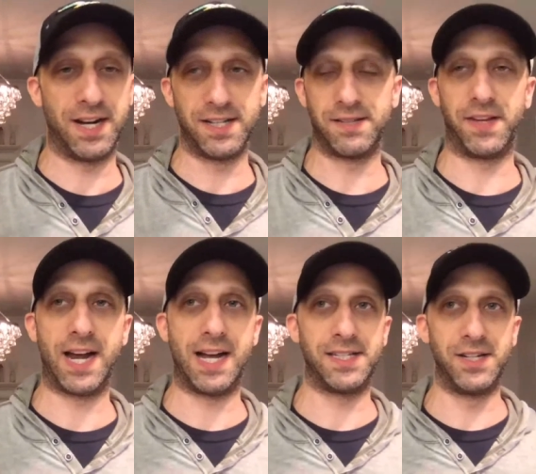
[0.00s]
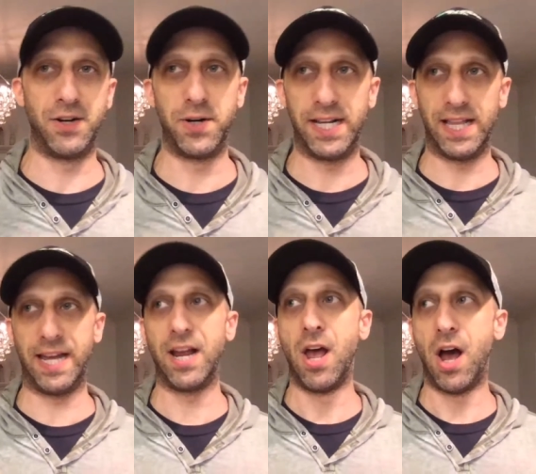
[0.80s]
because of the continuity,
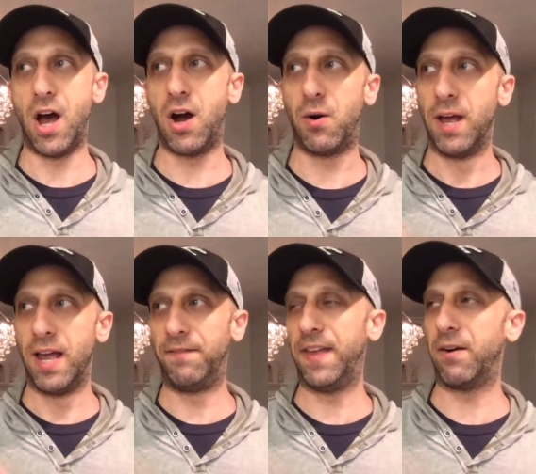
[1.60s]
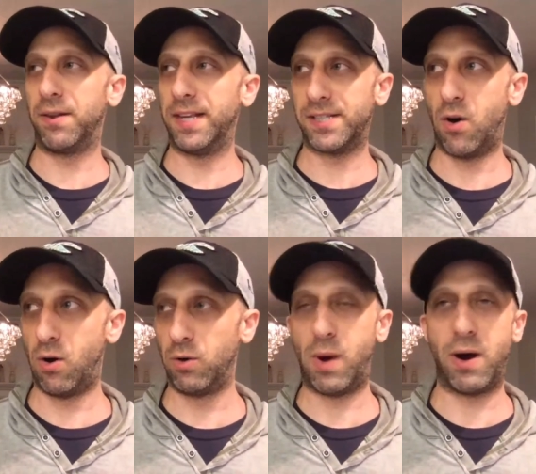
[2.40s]
like oh, if they were this
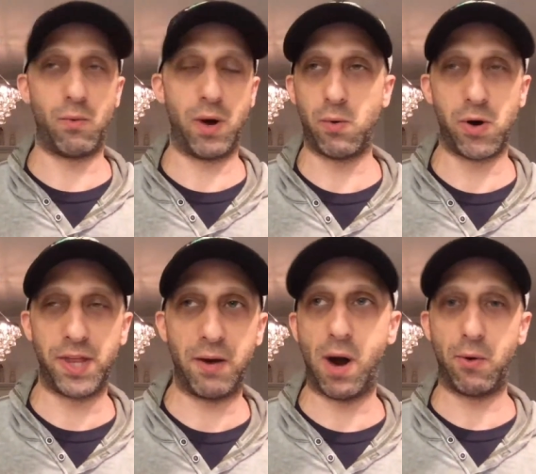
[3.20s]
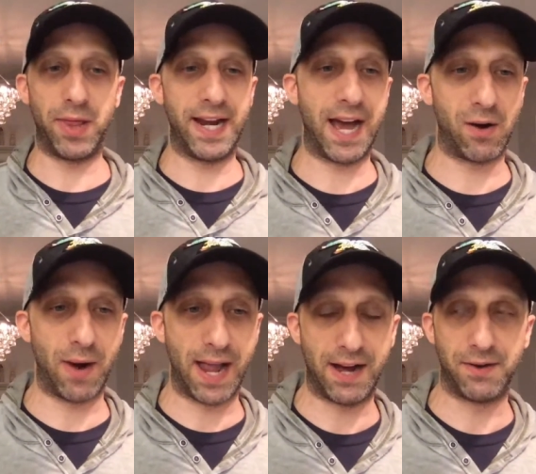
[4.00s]
old, why, where were they? Why were they not
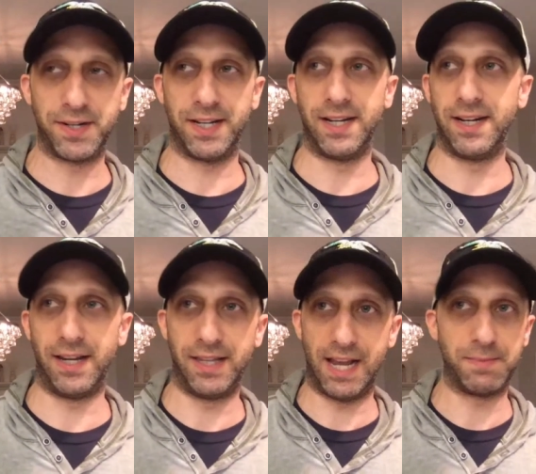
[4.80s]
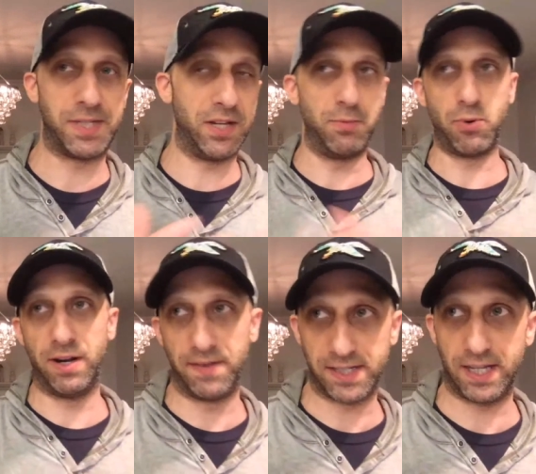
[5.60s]
around in in the MCU
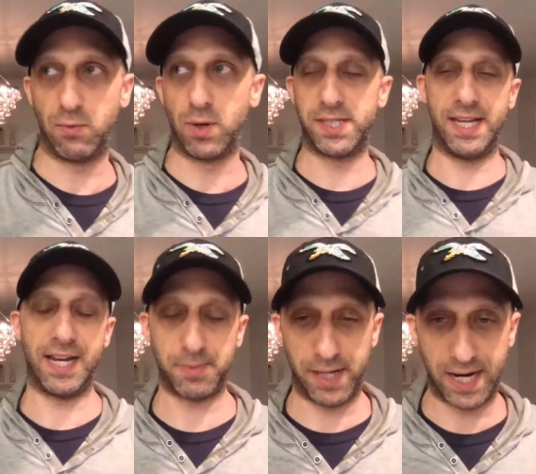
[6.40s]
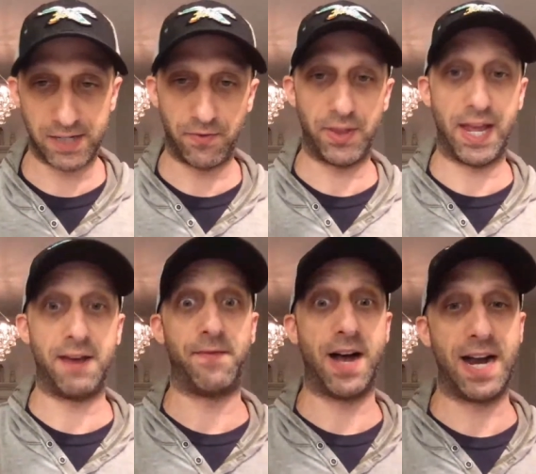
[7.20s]
previously? What's the explanation for
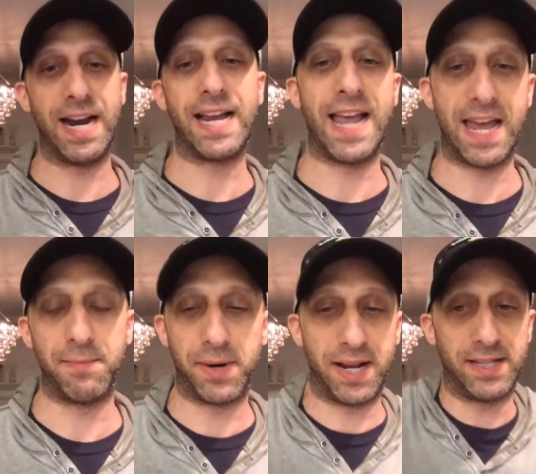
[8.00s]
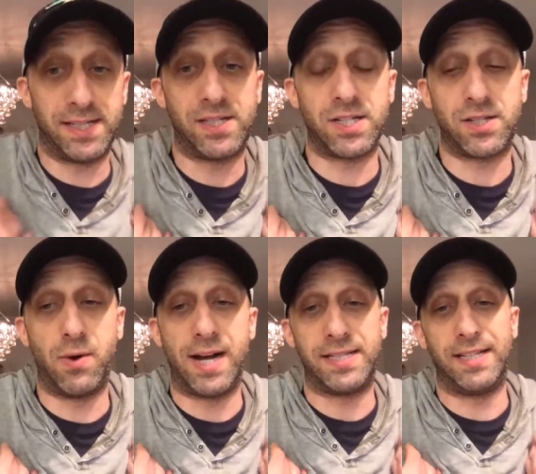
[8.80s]
that? Fine, I get it, but this is just
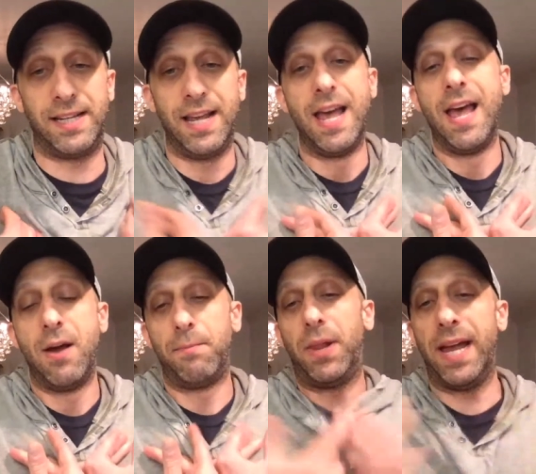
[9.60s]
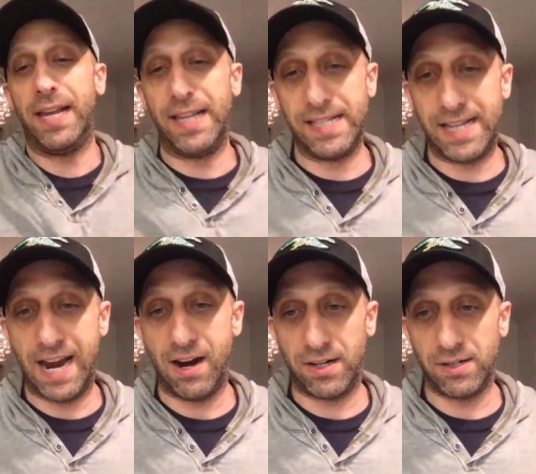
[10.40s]
who I see playing these
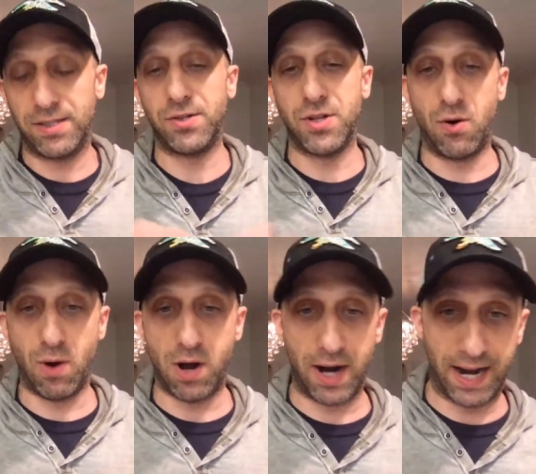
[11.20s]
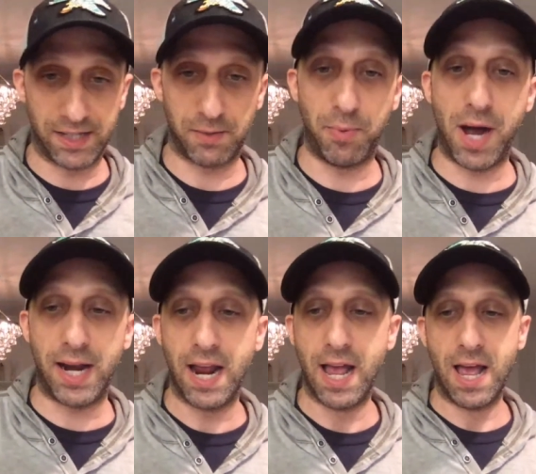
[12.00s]
characters. There's no wrong answer,
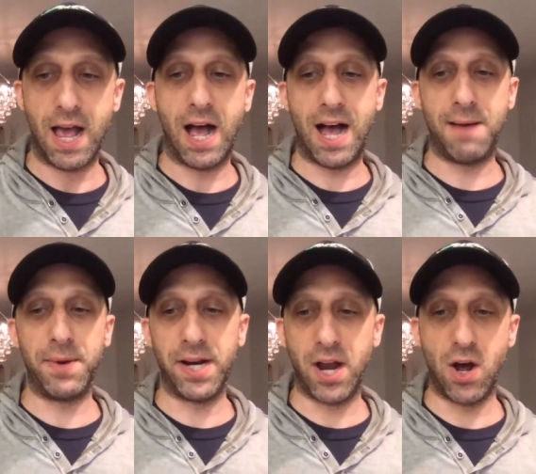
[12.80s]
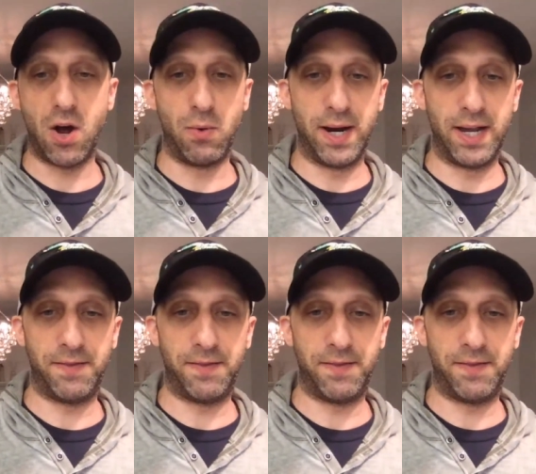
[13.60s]
but I'm gonna go